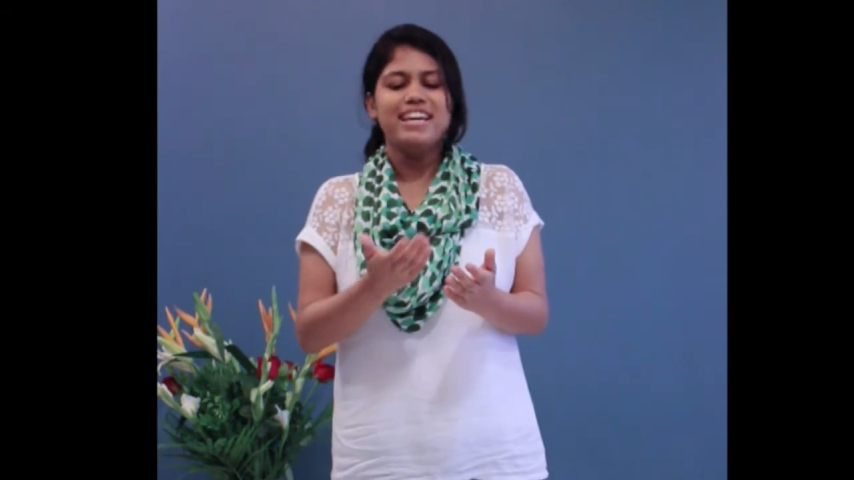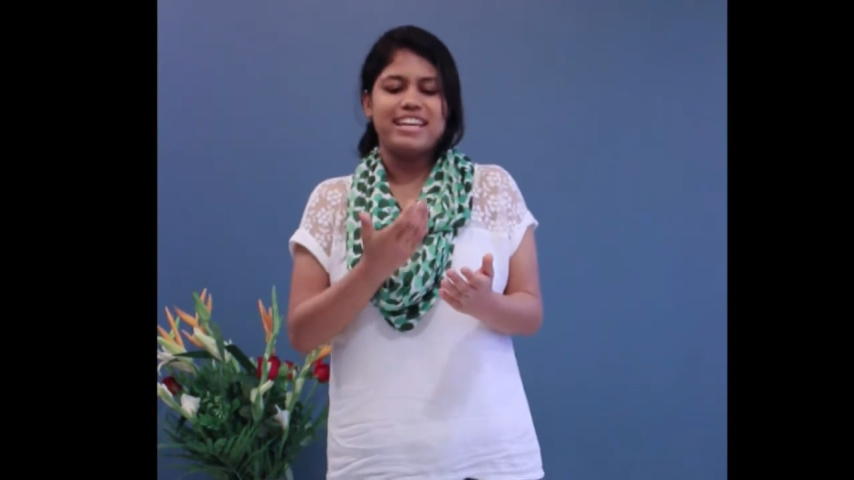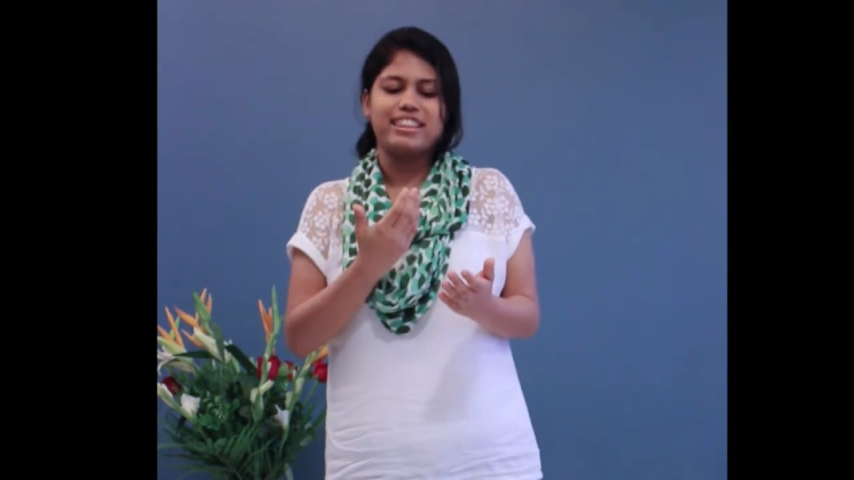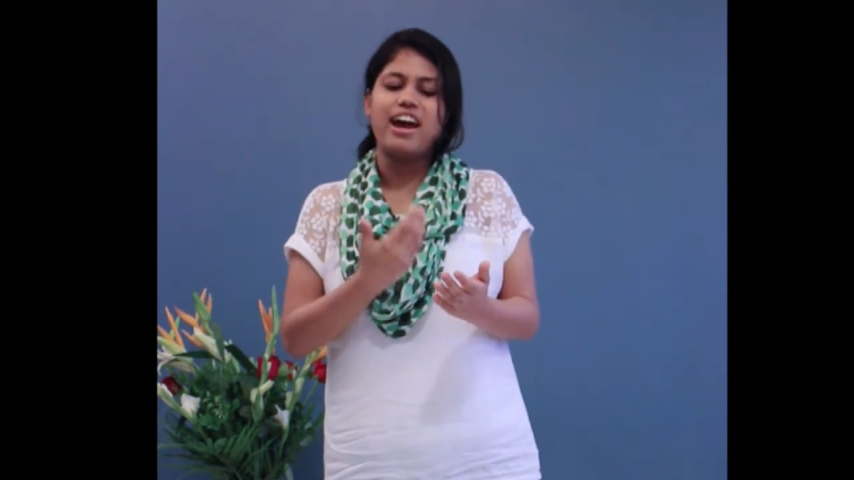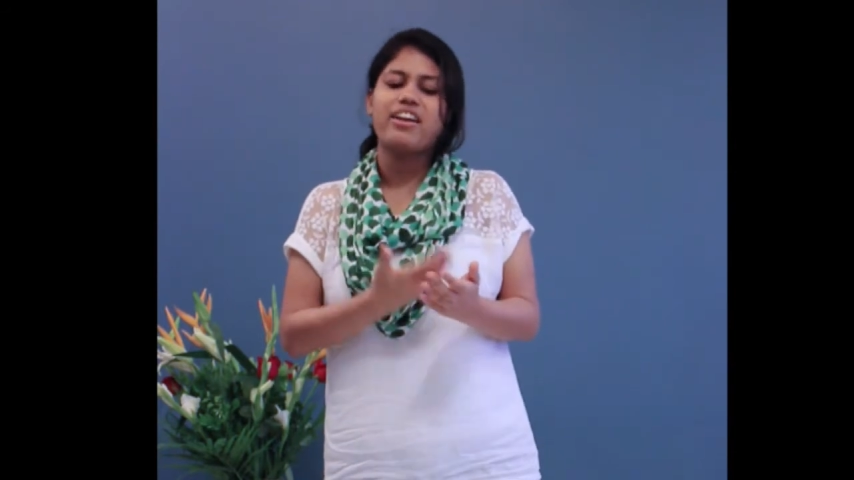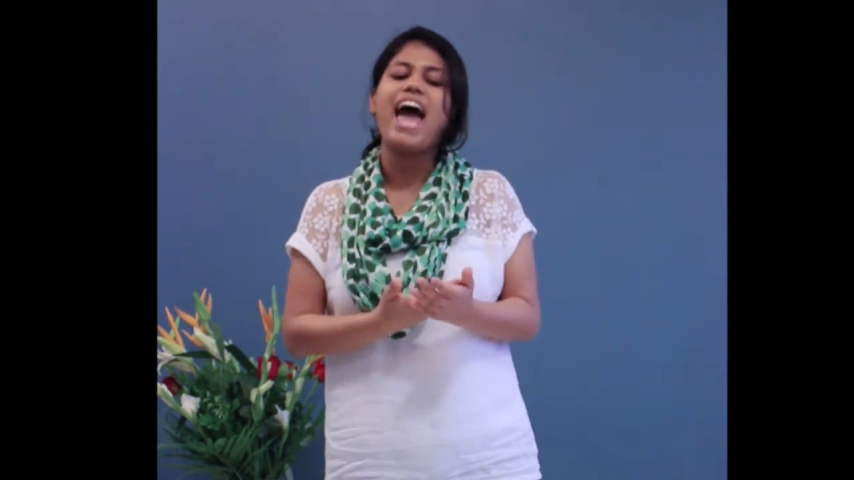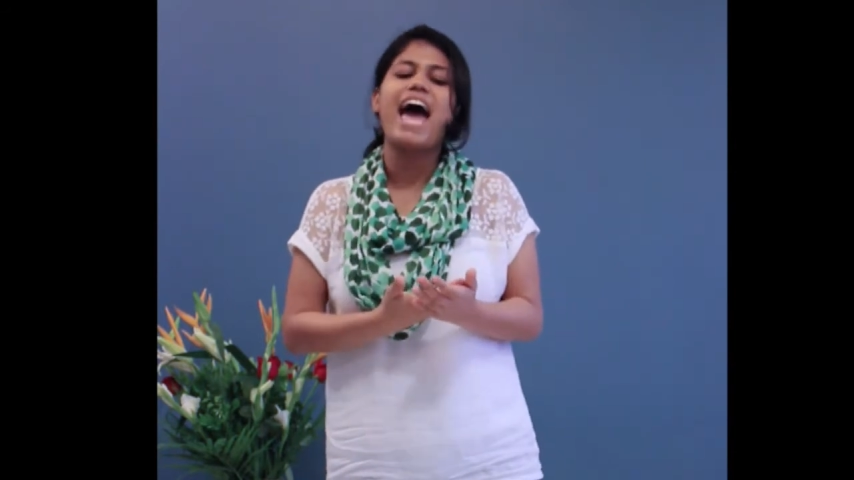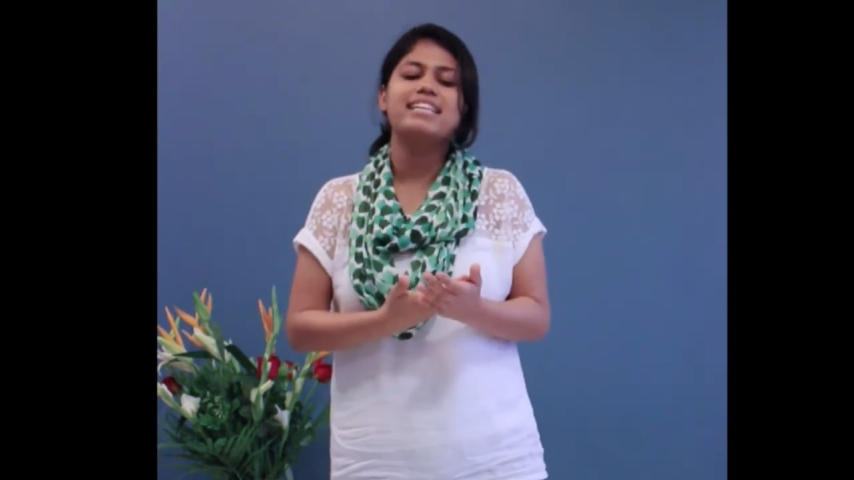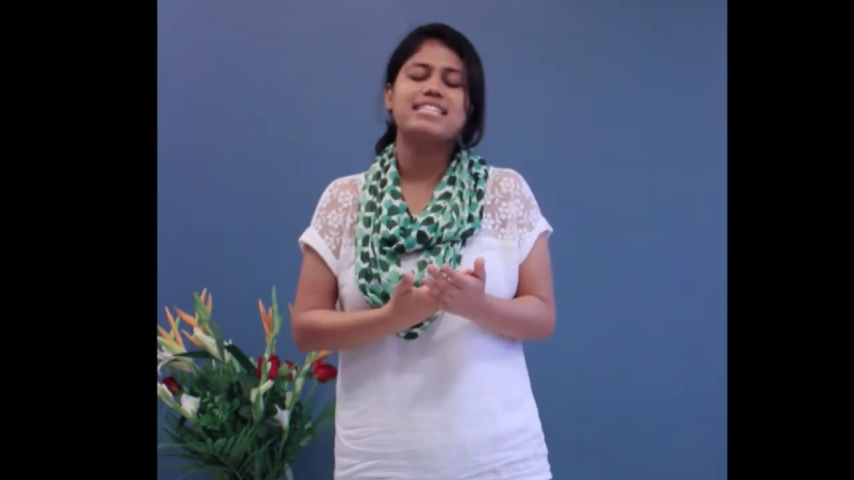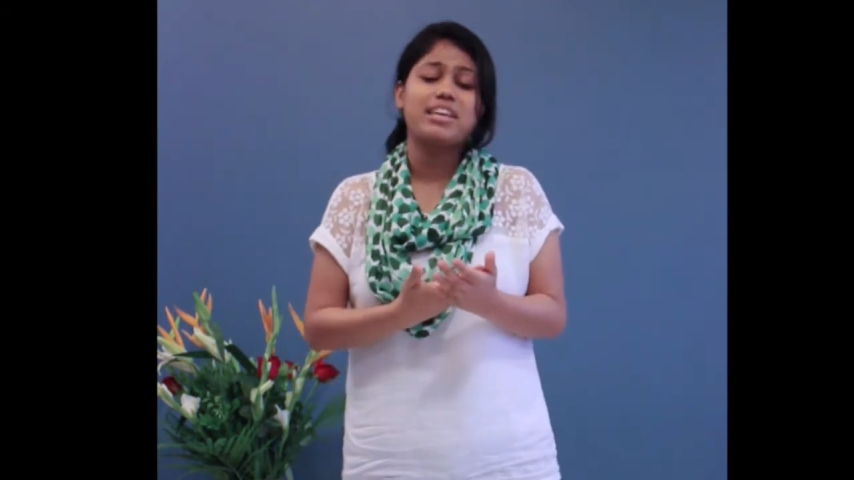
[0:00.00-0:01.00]
in their
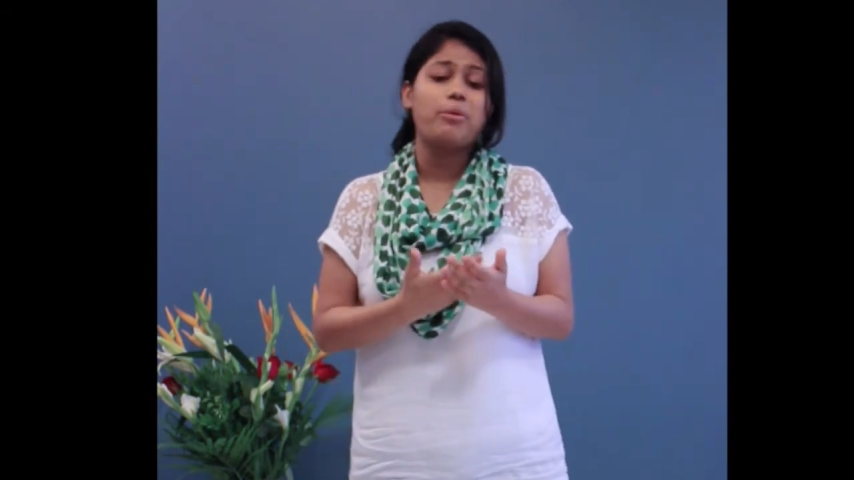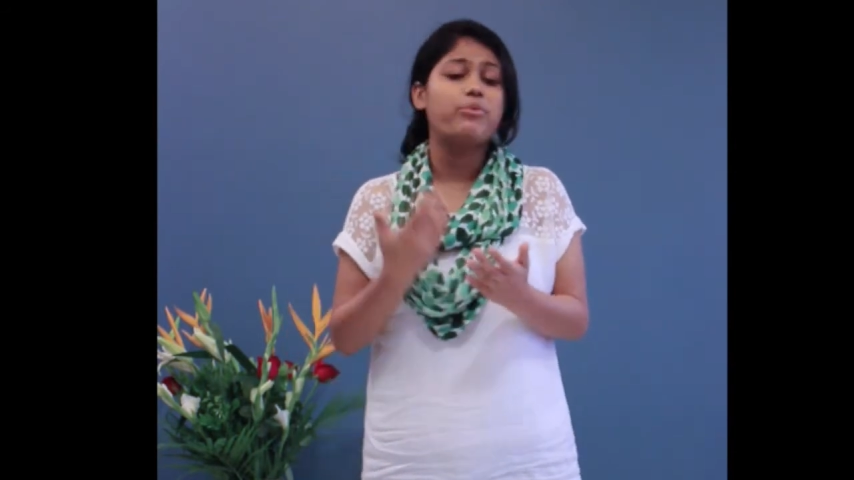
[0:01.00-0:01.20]
hands, their